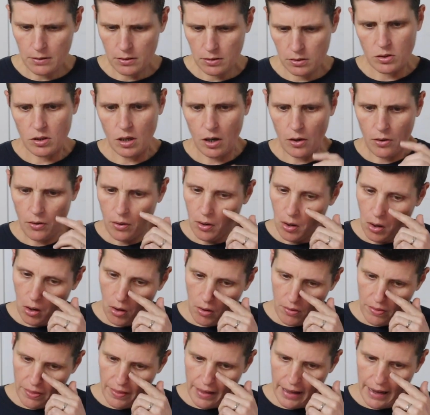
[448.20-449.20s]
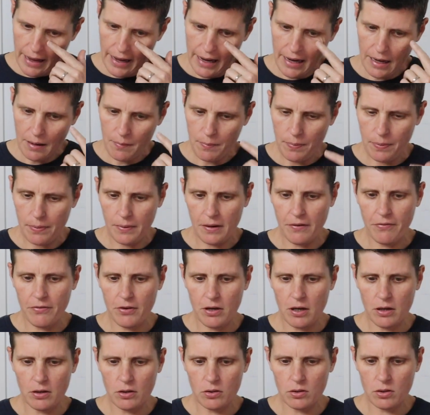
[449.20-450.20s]
So on the app, if
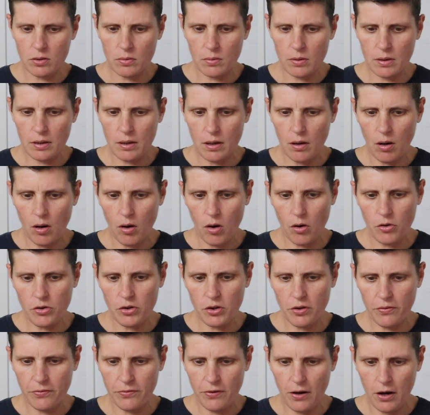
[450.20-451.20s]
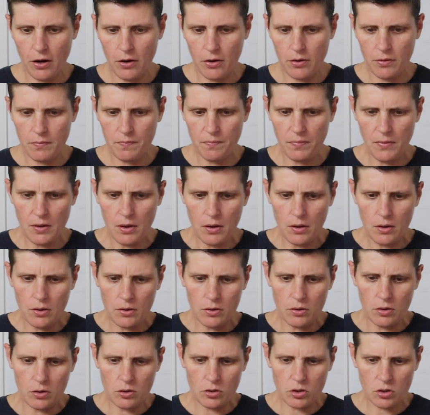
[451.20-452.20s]
you're going to do it on your phone,
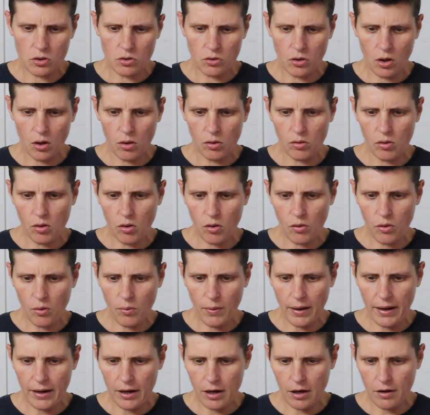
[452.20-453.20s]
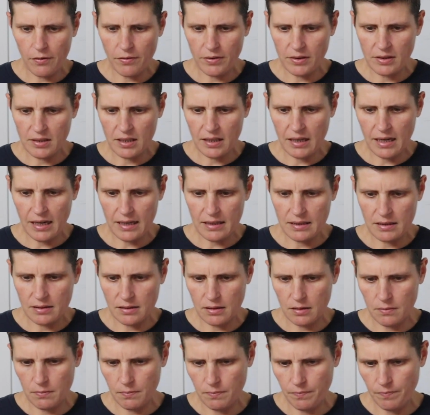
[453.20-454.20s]
you scroll all the way over to
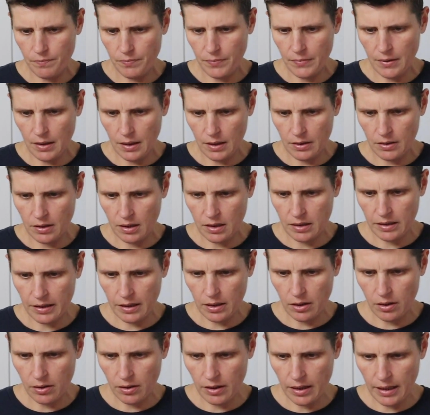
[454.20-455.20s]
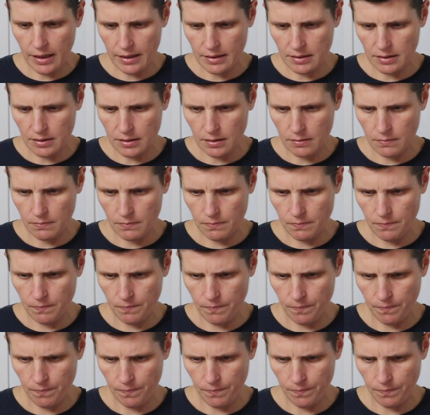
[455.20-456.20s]
custom and you click on custom
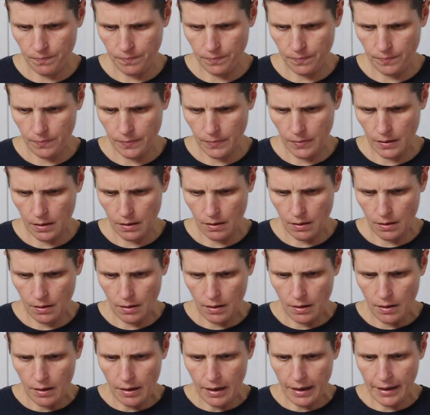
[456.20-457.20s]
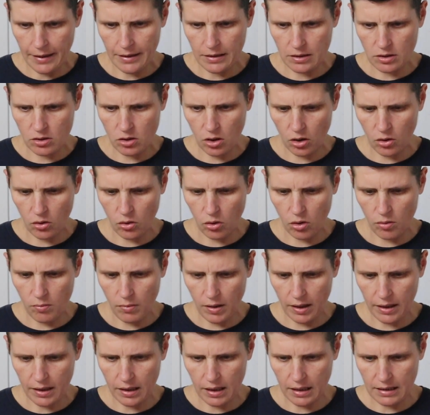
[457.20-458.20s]
and it's got all
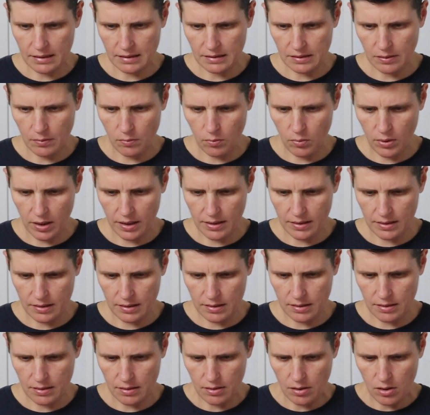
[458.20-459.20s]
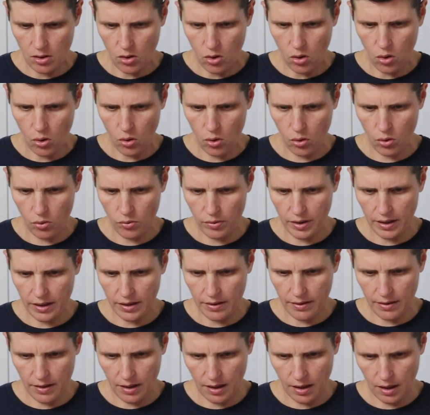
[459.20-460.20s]
my custom ones already
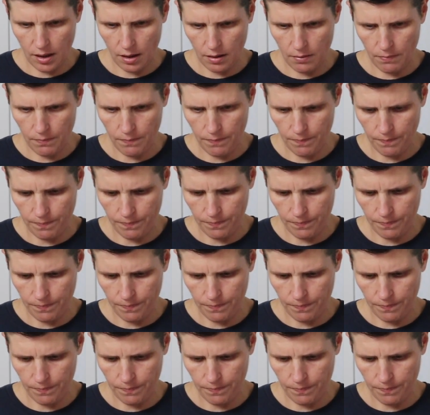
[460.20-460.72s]
there.